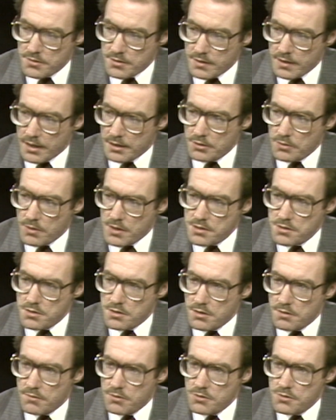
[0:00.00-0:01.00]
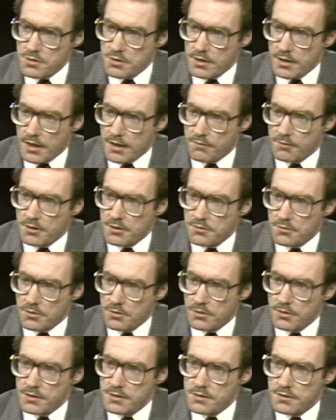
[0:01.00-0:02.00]
to that question of who should have
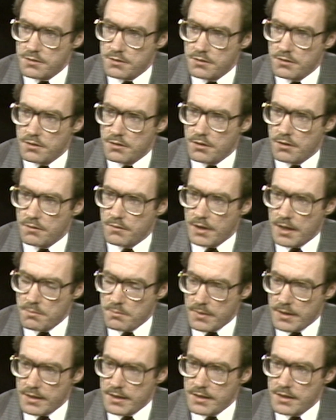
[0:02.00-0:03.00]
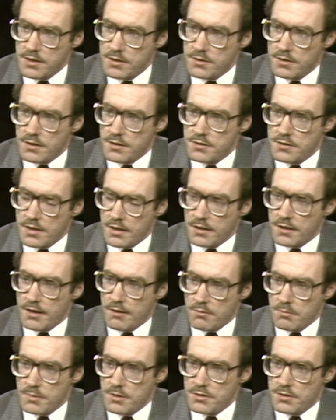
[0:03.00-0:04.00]
control of that money is that state
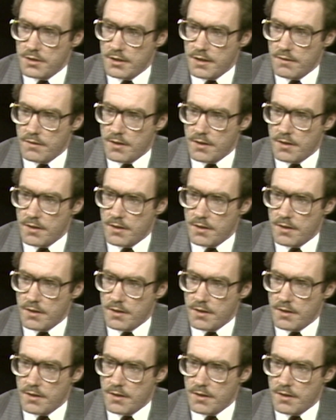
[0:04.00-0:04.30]
government should have